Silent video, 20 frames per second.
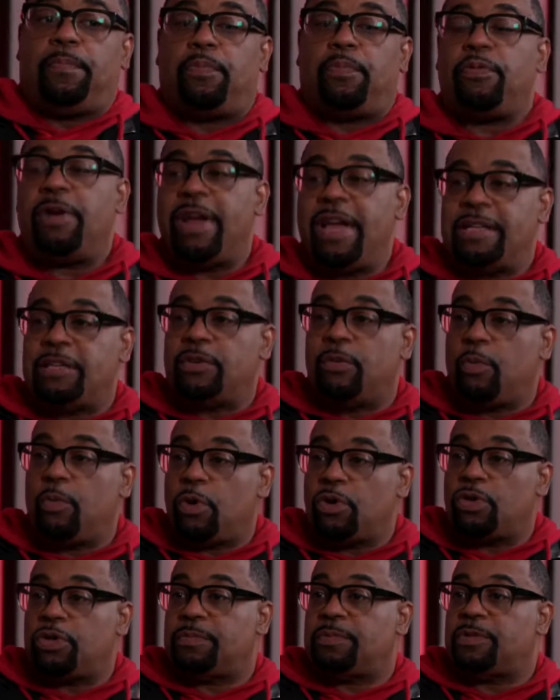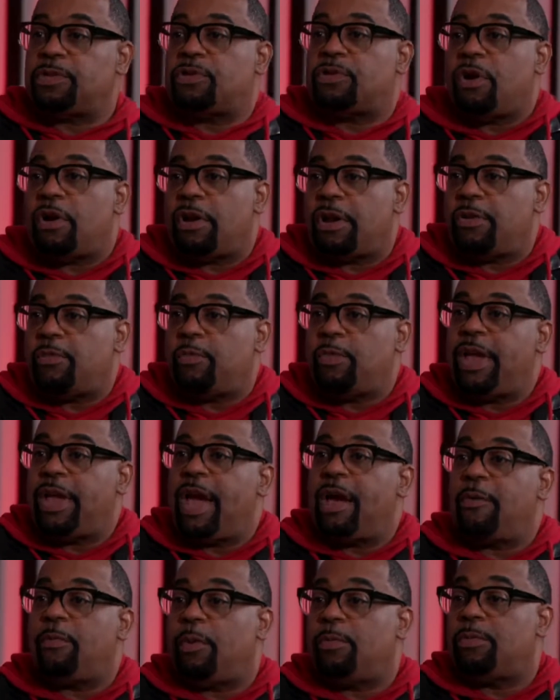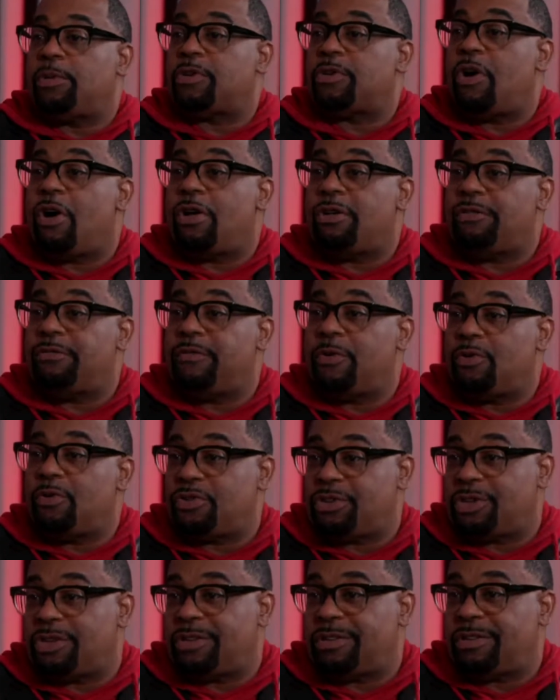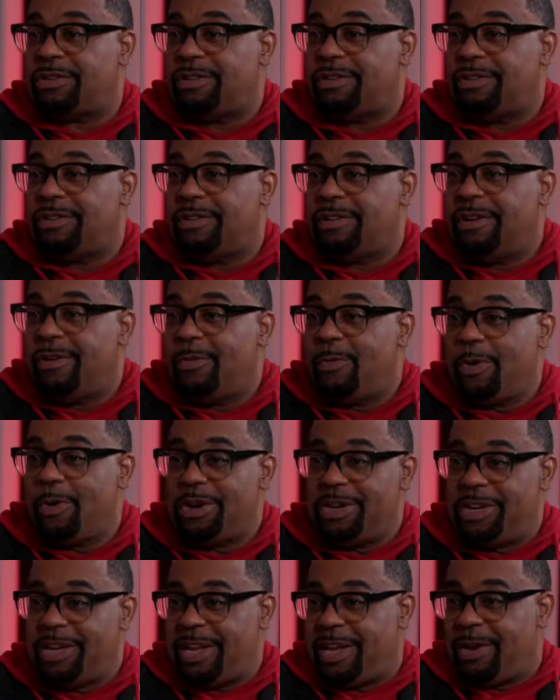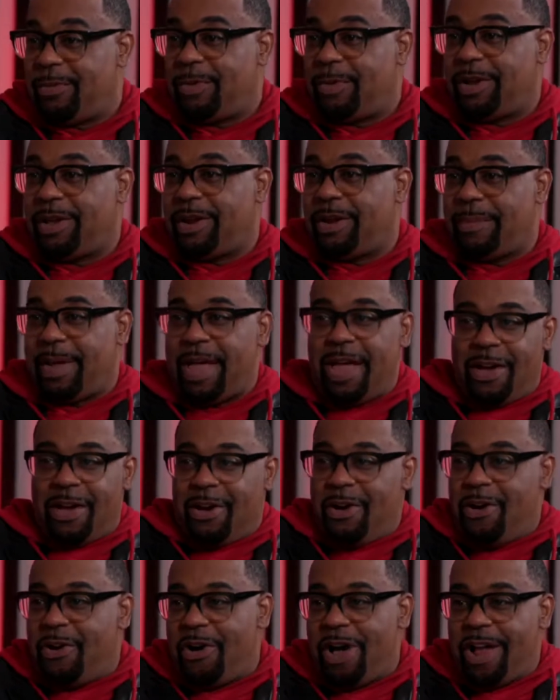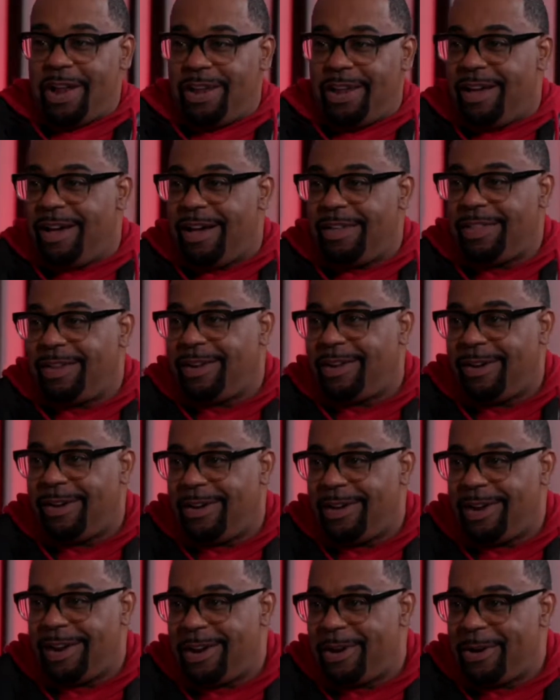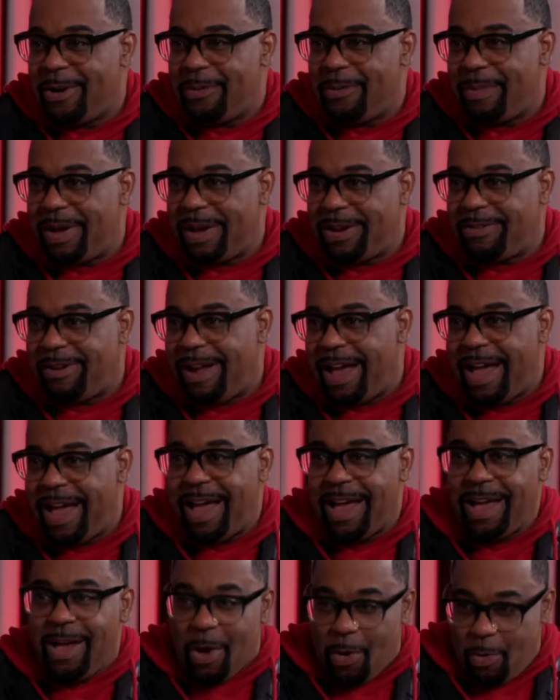praise and worship started, we had what was called devotion. Where a deacon would get up, oh, I love the Lord, he heard my cry.